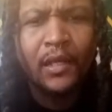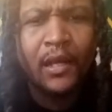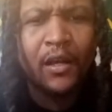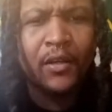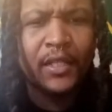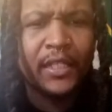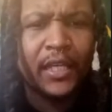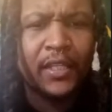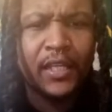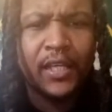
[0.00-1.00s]
Oh,
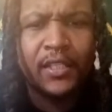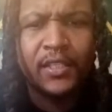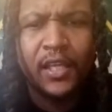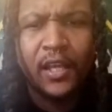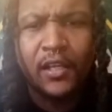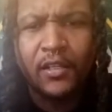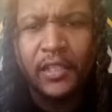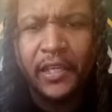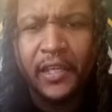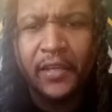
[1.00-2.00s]
yeah, y'all gonna
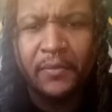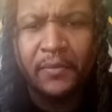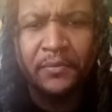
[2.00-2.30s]
link up?